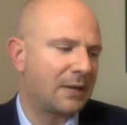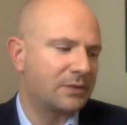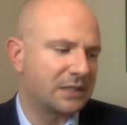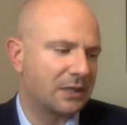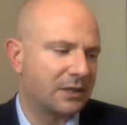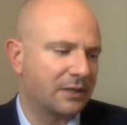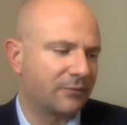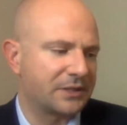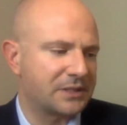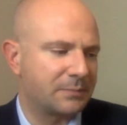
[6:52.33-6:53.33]
I would tell you
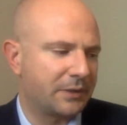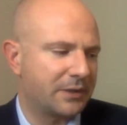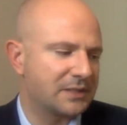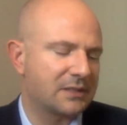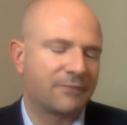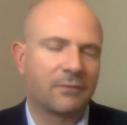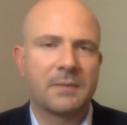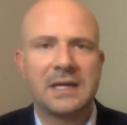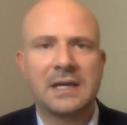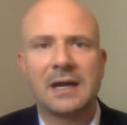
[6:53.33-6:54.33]
from experience is that for
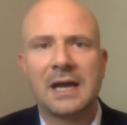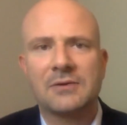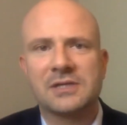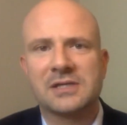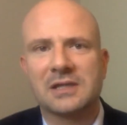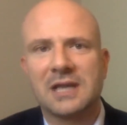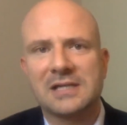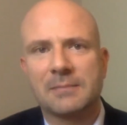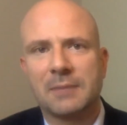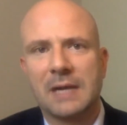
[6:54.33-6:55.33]
me, a house is
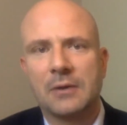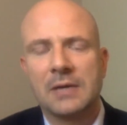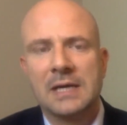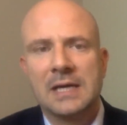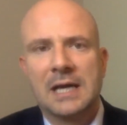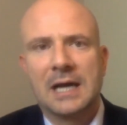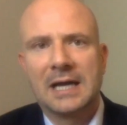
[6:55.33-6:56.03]
less about uh,